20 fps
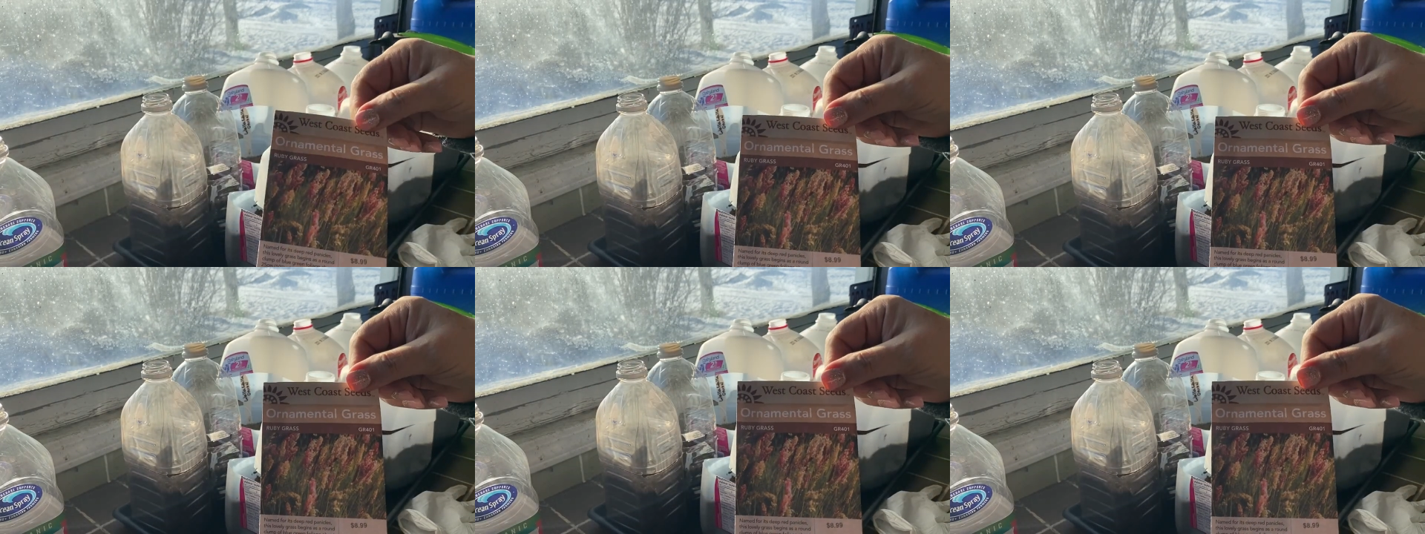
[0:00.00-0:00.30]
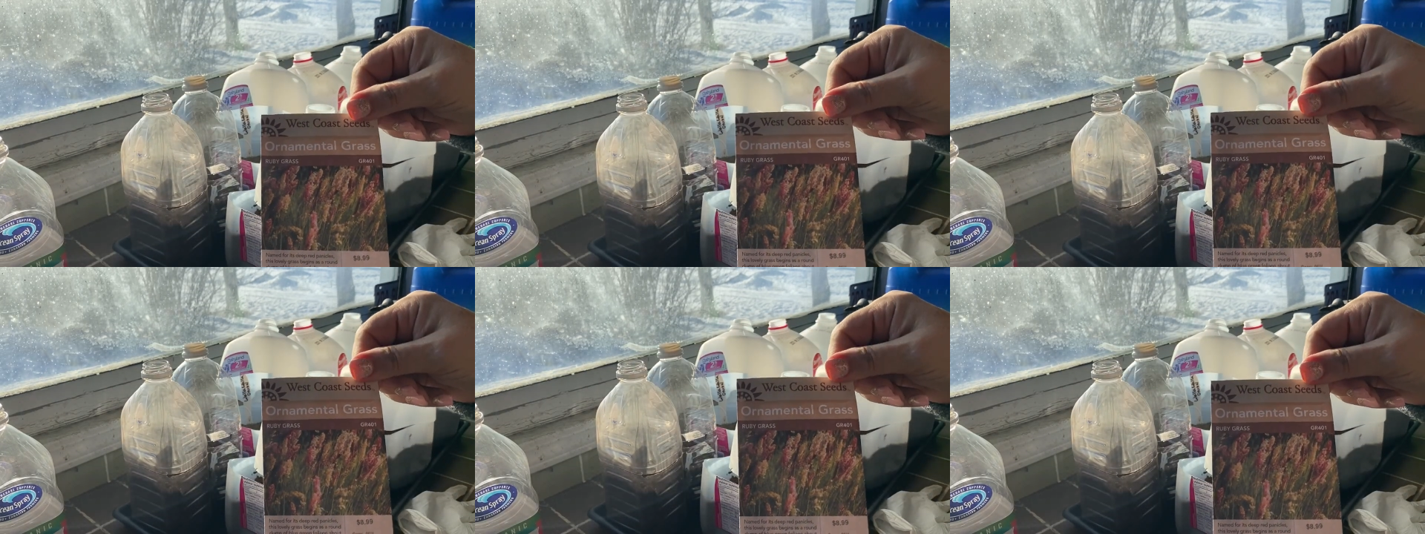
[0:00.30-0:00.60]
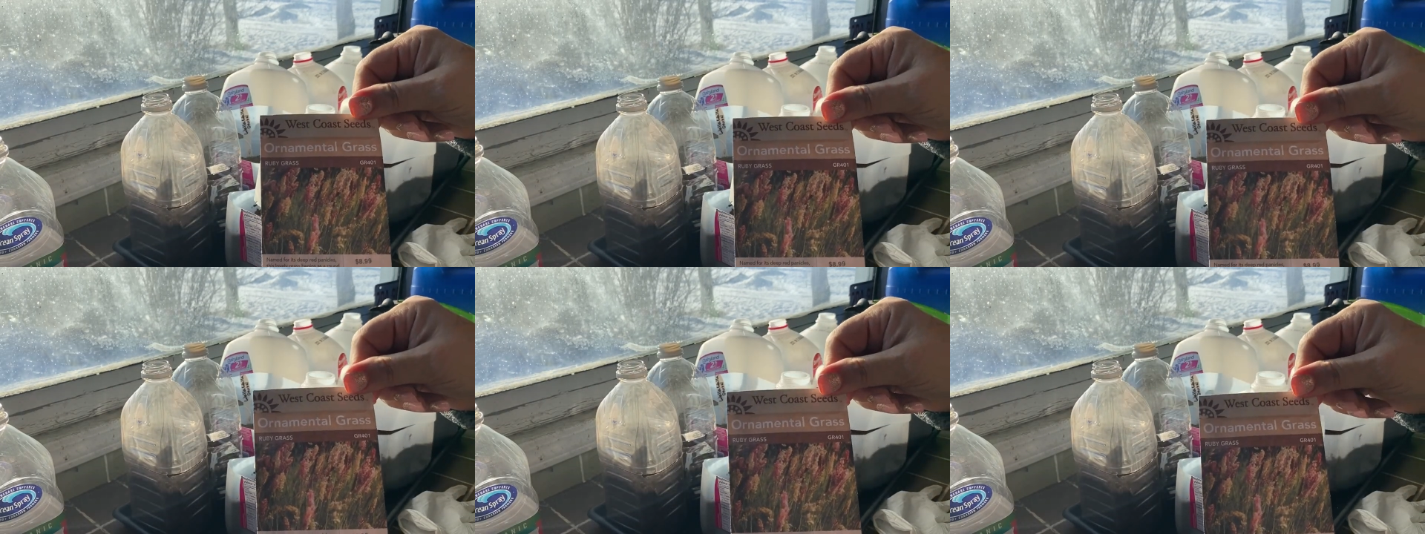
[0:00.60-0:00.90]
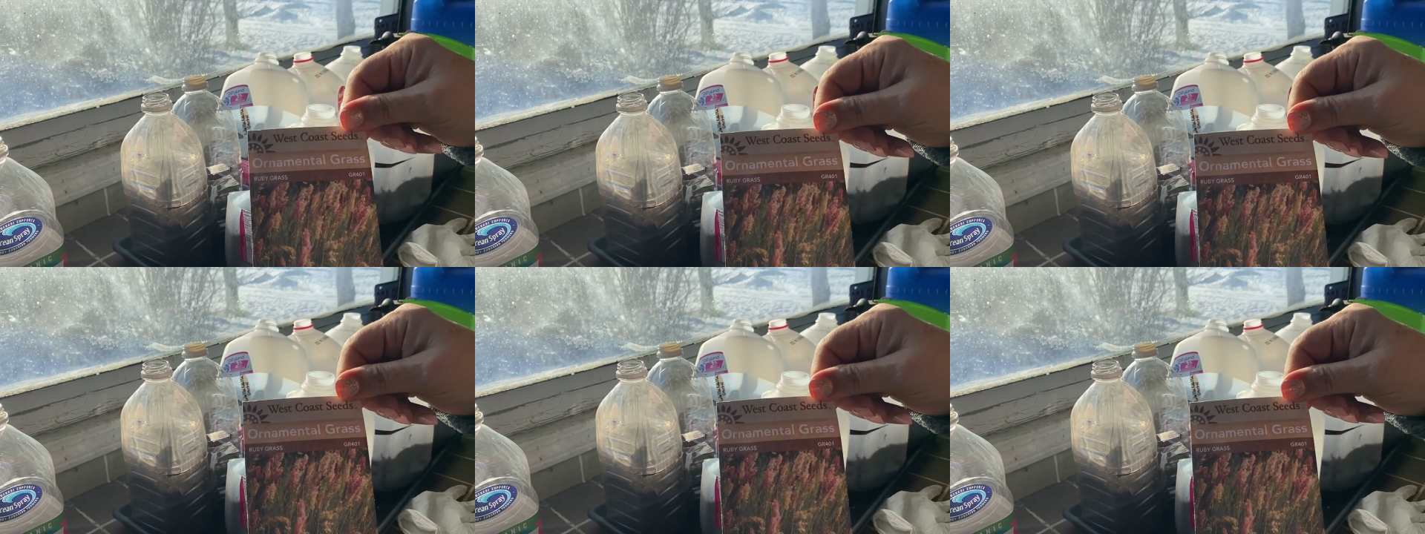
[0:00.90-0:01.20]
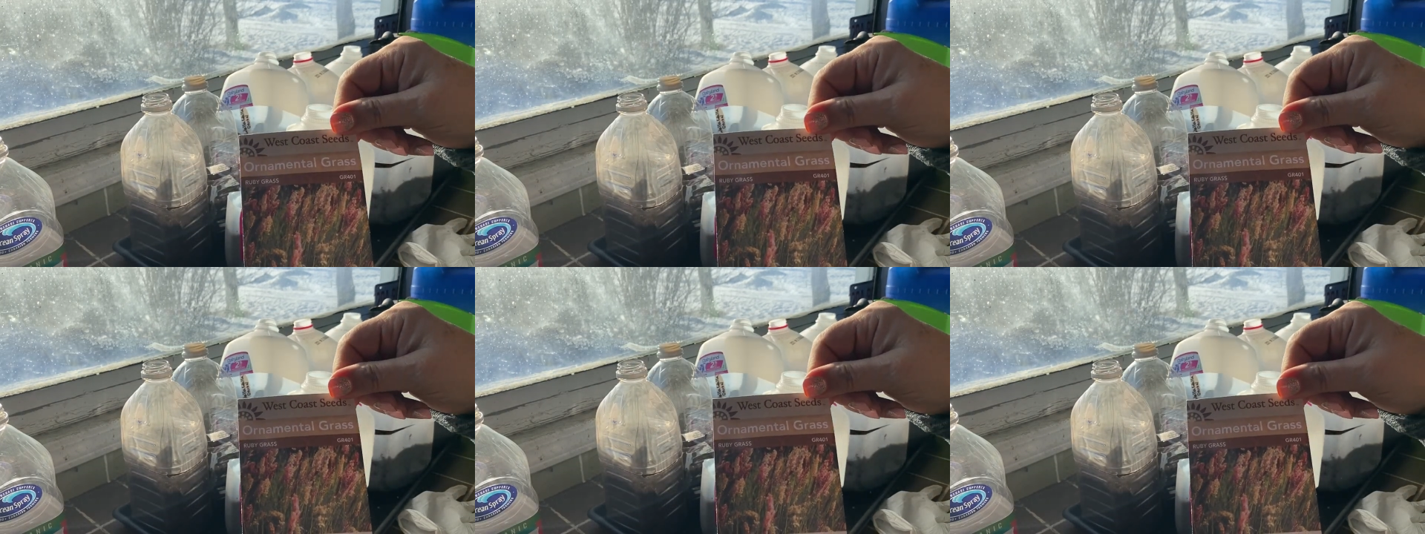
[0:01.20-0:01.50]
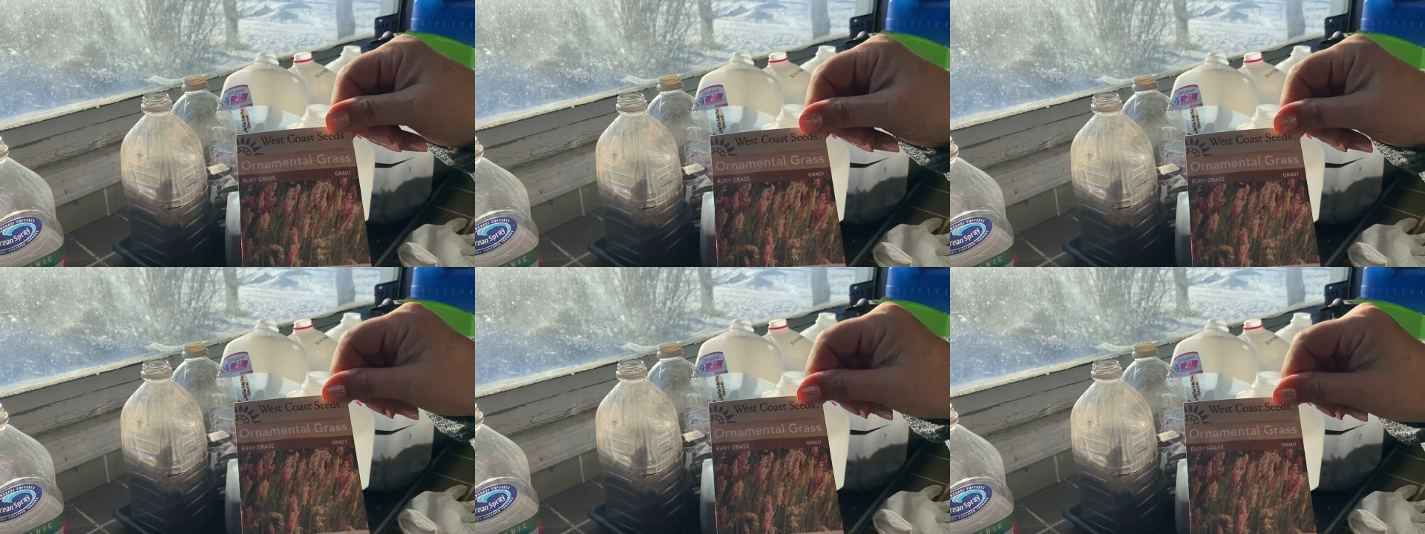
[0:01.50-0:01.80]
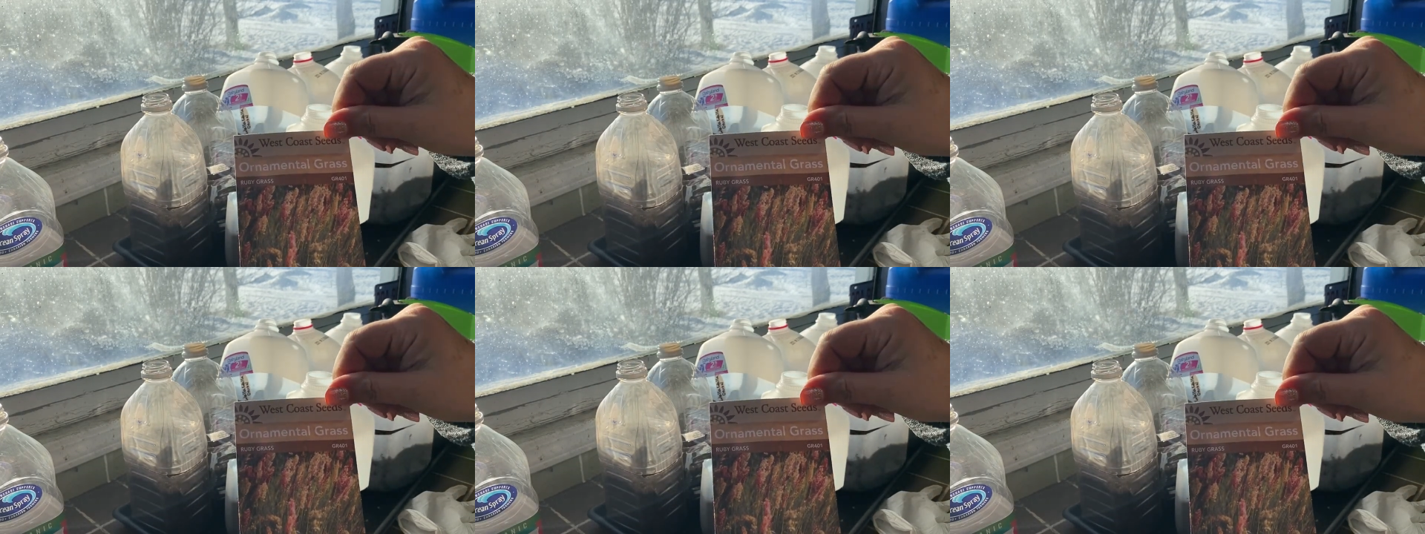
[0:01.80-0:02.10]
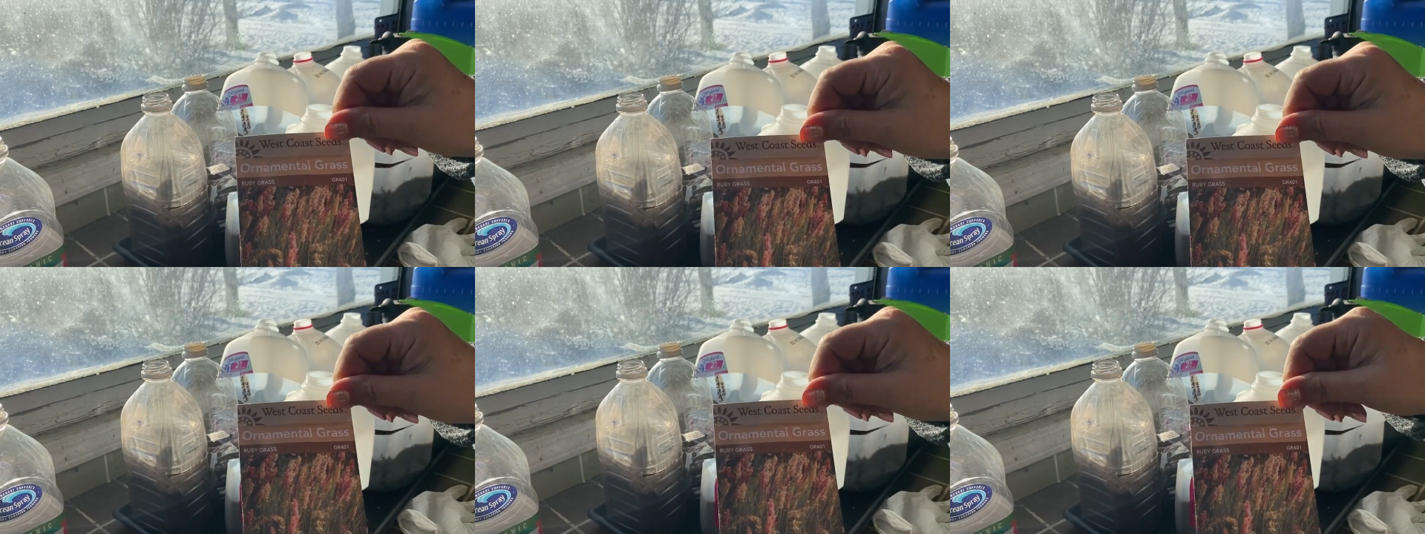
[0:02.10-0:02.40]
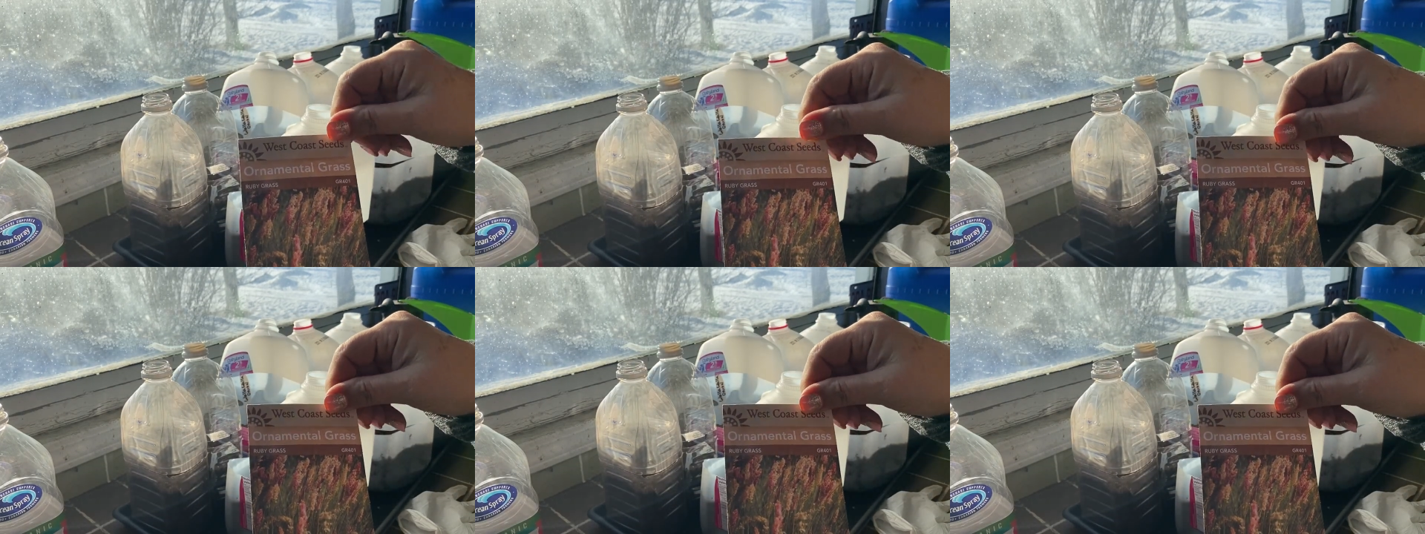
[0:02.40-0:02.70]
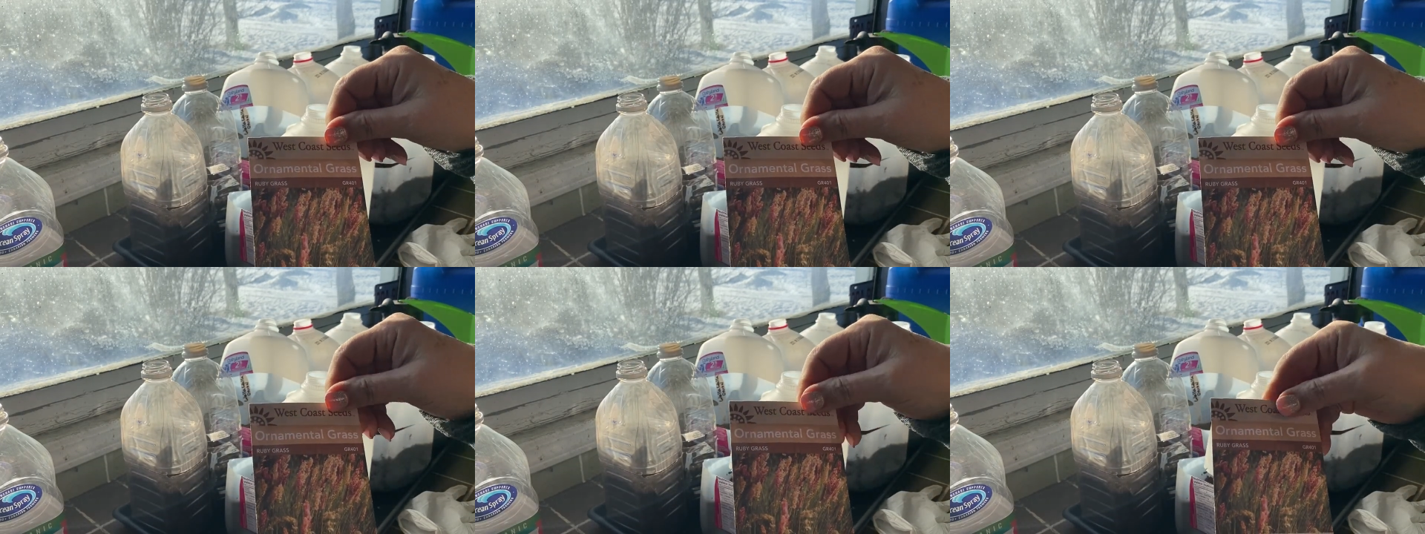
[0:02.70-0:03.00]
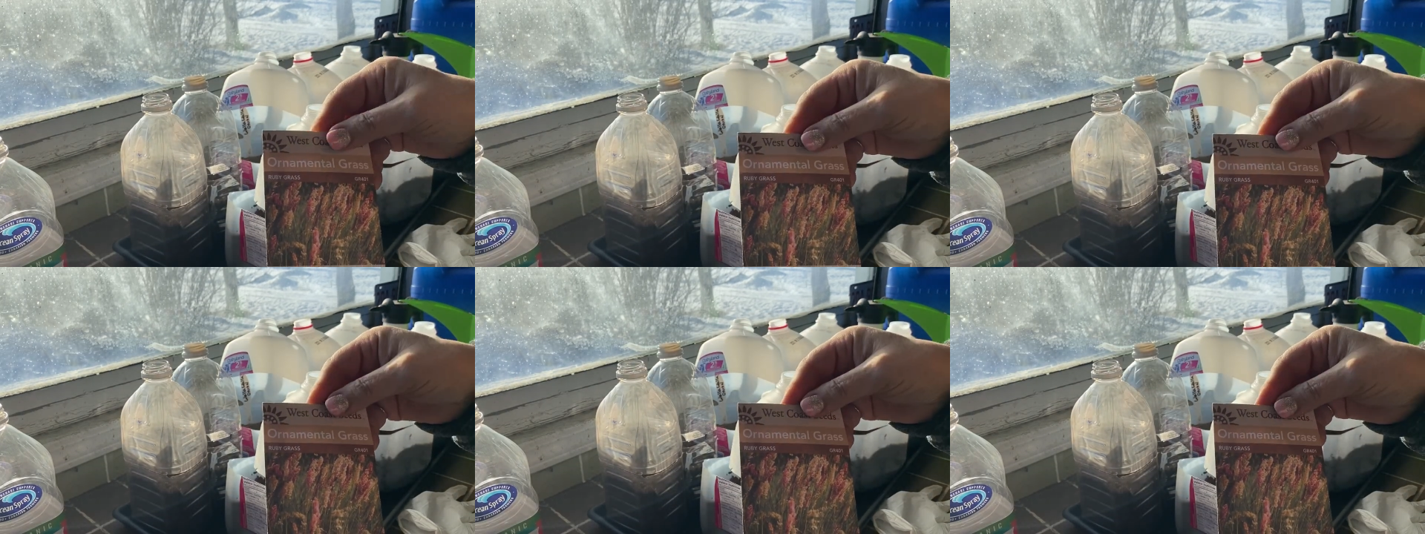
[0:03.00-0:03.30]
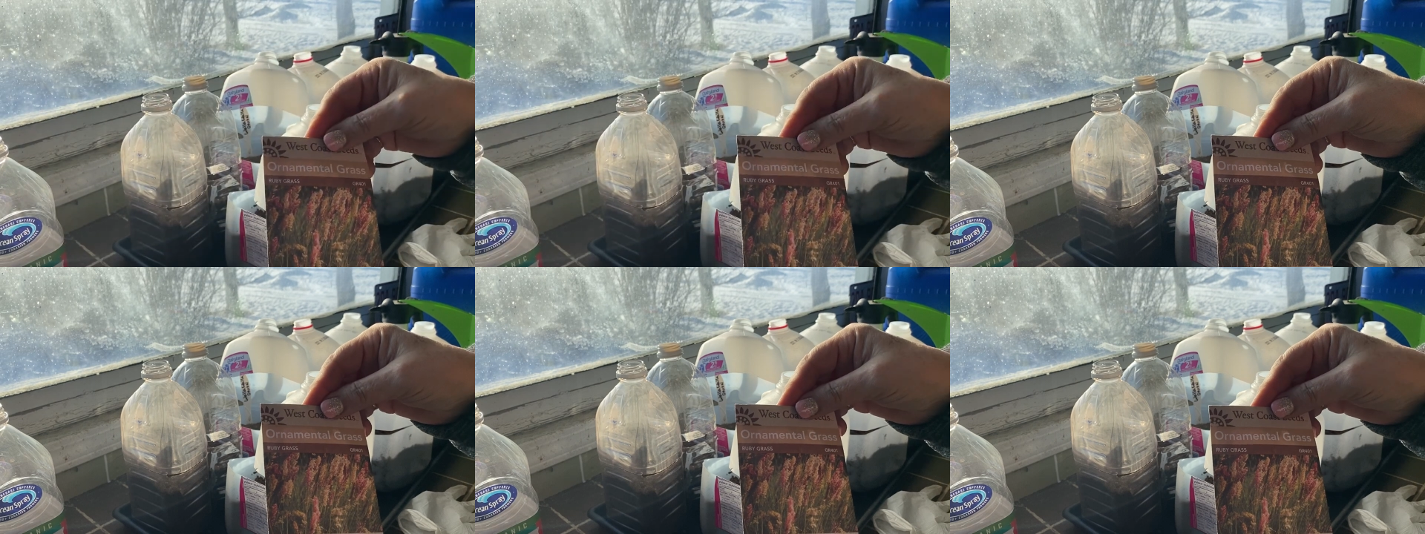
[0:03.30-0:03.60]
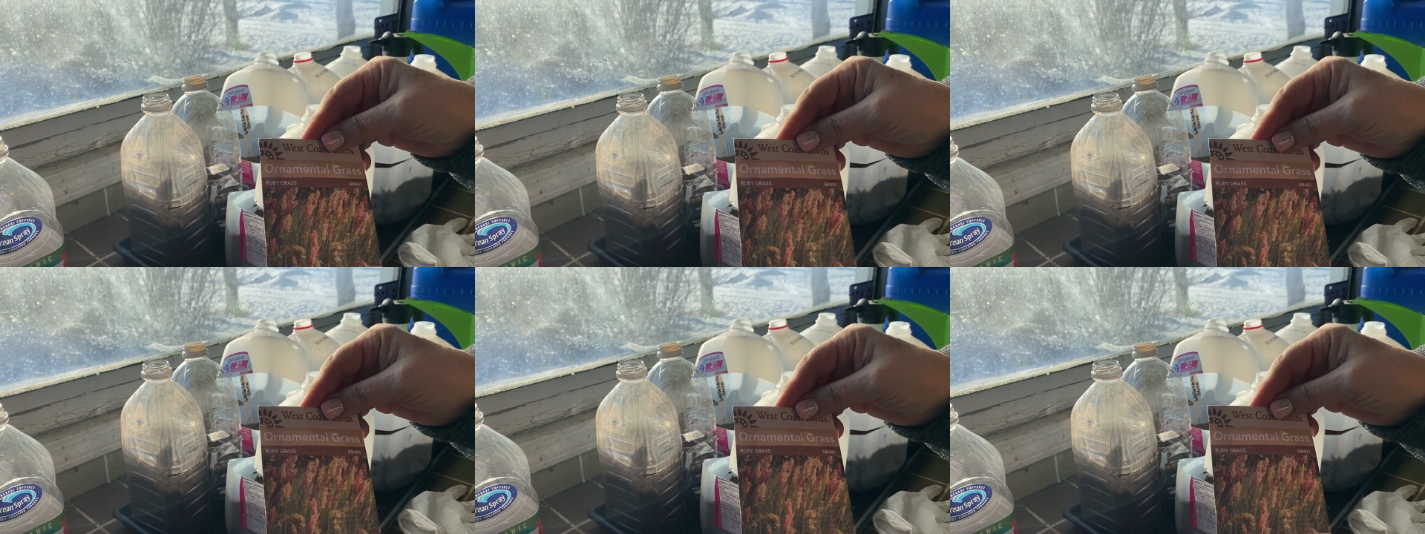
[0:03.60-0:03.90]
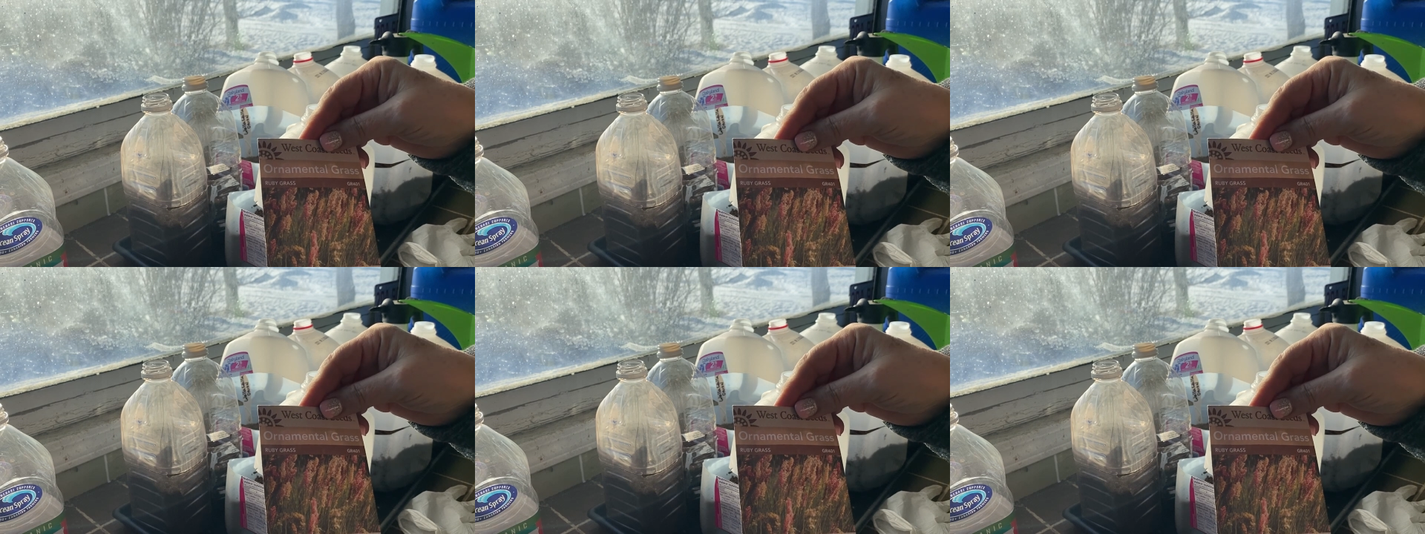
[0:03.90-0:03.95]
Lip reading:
Nobody's mouth can be seen.